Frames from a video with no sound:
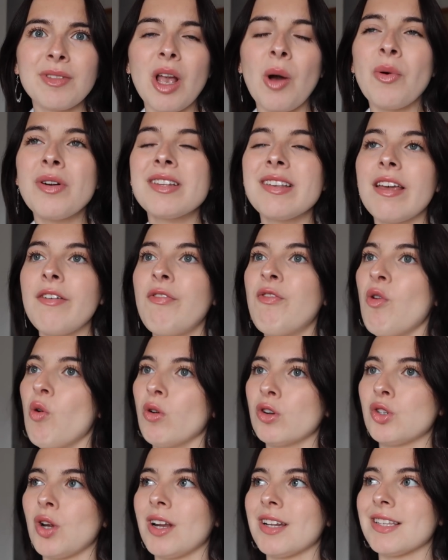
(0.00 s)
I want to say
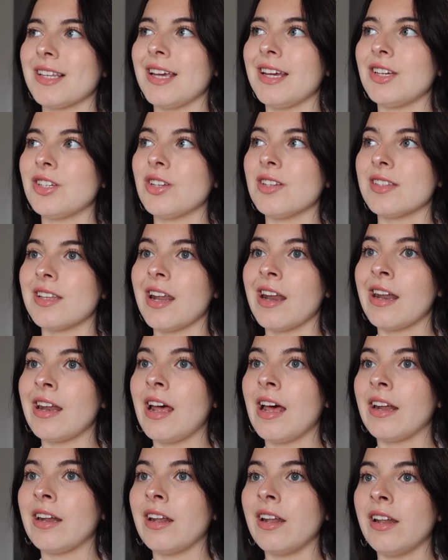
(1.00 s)
four translations and
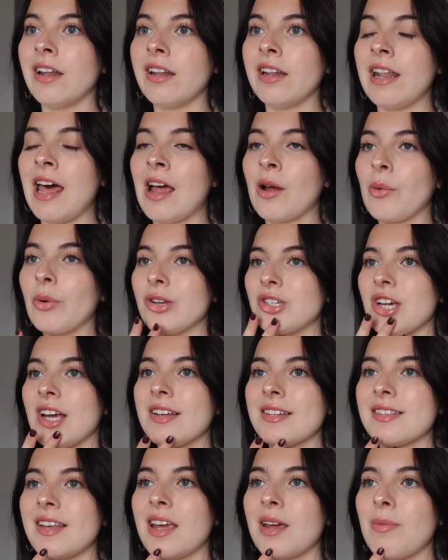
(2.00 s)
a, language
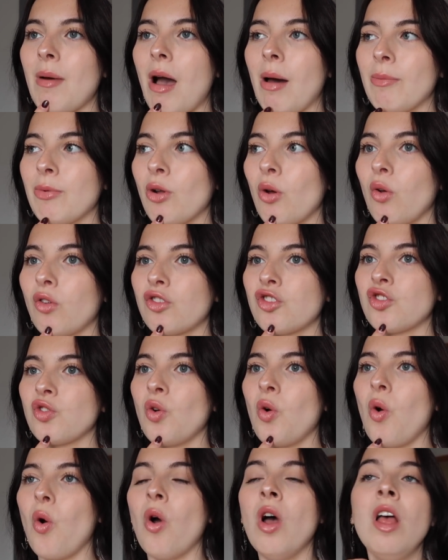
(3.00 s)
essay, but I'm not
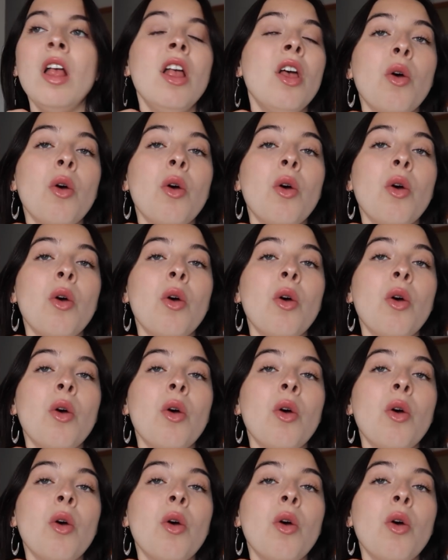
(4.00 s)
sure.